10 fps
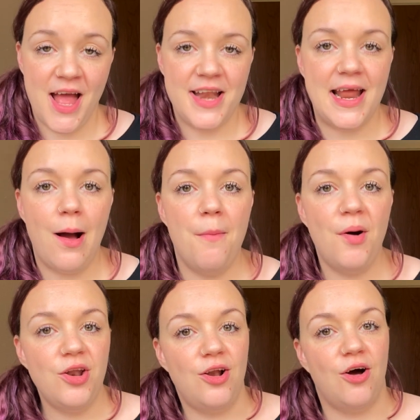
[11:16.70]
Now, a
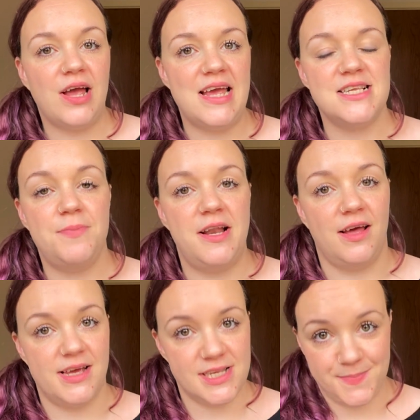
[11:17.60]
monologue is a bit
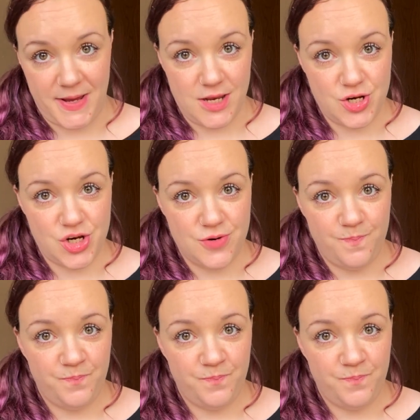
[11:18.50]
like a speech.